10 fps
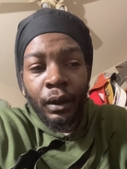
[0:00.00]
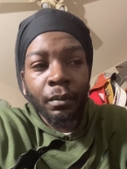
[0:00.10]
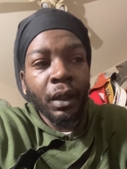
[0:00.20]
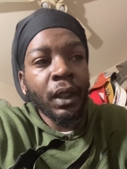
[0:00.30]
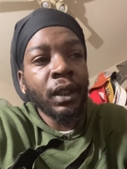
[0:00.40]

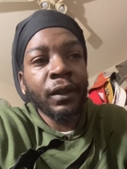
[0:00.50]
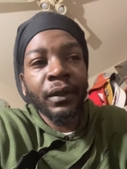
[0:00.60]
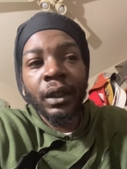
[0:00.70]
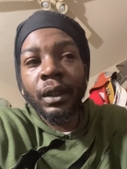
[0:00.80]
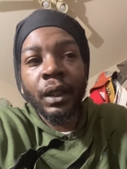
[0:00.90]
Because if
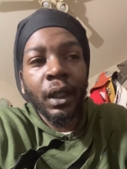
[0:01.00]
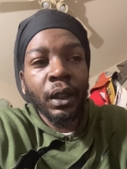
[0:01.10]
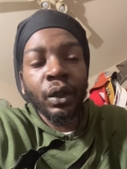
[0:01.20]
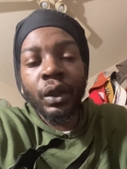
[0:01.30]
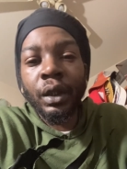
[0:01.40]
anything
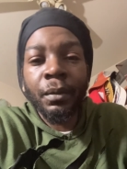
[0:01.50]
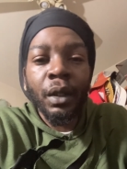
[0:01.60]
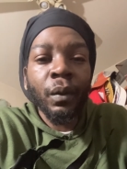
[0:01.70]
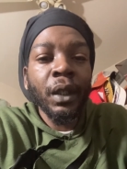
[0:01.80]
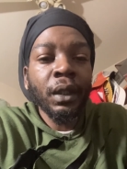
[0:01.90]
is going to be
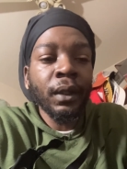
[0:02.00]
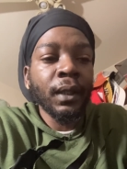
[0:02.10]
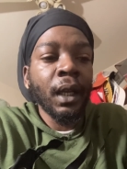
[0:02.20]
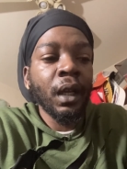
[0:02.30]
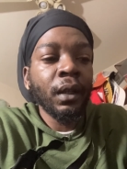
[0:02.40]
a waste of
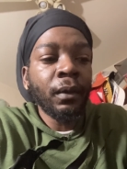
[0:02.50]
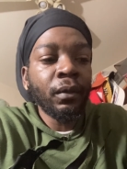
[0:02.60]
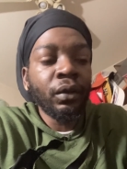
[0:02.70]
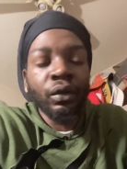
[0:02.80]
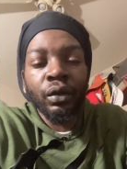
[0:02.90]
time,
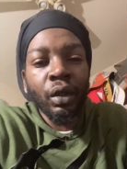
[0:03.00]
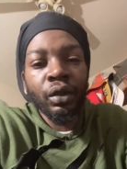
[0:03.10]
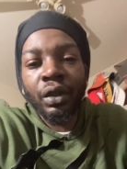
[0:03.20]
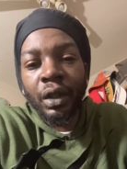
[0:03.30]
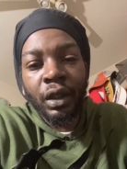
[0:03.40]
you know you
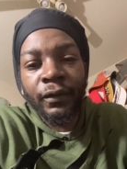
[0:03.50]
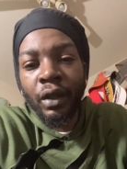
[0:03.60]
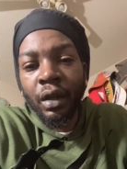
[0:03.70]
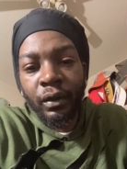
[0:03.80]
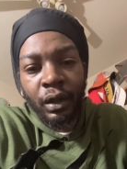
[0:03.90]
shouldn't
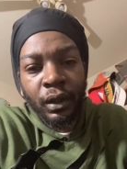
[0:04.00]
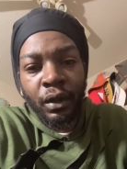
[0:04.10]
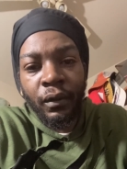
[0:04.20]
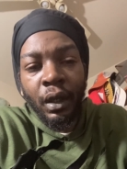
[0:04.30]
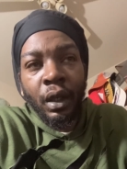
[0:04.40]
involve
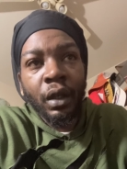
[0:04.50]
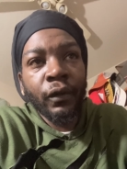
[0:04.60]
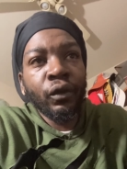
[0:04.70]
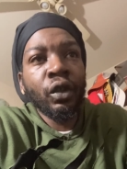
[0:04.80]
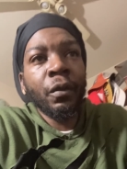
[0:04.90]
yourself. If
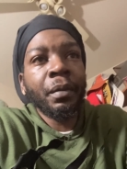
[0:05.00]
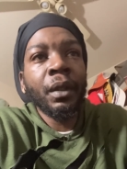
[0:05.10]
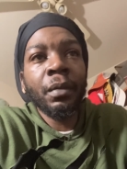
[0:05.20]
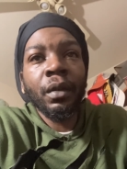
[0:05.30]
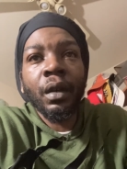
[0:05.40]
you know
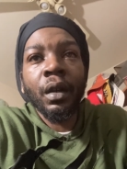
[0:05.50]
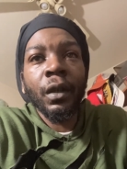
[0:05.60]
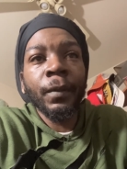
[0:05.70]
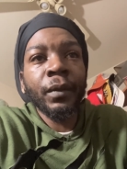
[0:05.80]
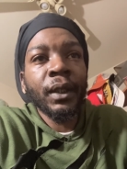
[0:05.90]
people are
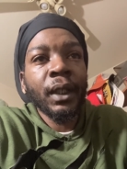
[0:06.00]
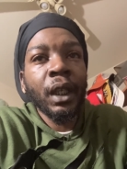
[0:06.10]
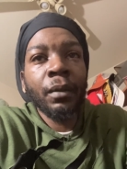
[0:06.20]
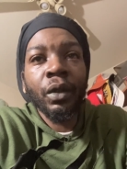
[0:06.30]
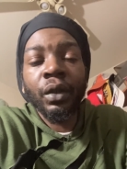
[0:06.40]

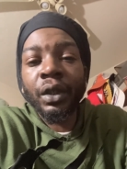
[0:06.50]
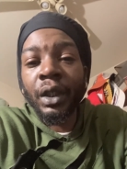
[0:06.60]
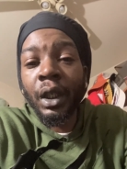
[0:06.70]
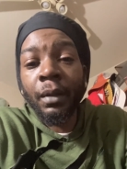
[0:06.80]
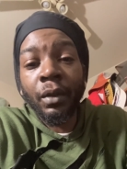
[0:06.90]
scamming or
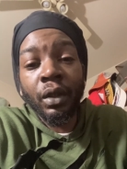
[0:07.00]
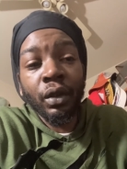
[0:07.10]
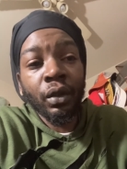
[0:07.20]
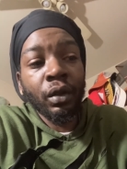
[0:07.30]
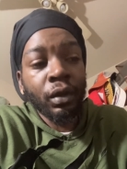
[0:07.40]

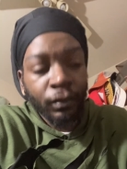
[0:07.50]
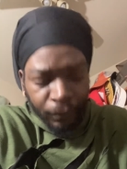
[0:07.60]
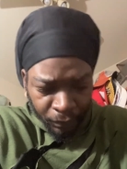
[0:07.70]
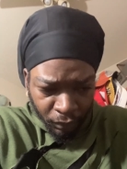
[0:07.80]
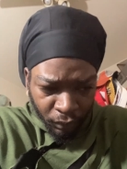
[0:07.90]
scammers or
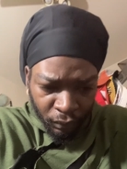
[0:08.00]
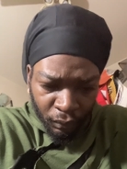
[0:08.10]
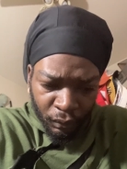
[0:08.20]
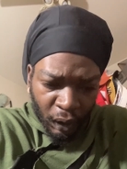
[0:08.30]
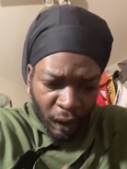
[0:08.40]

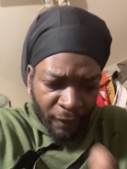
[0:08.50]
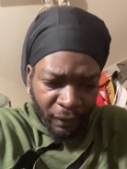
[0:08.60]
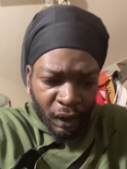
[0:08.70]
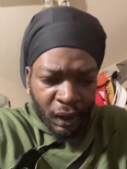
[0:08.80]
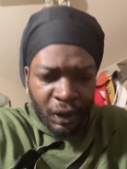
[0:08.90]
have a
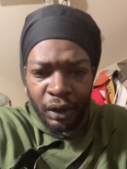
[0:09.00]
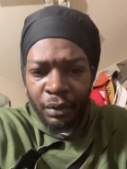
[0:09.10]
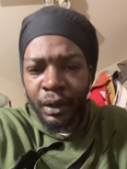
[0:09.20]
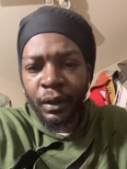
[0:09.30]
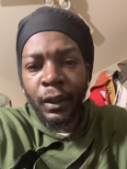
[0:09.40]

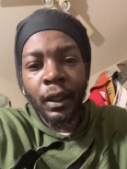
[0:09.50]
history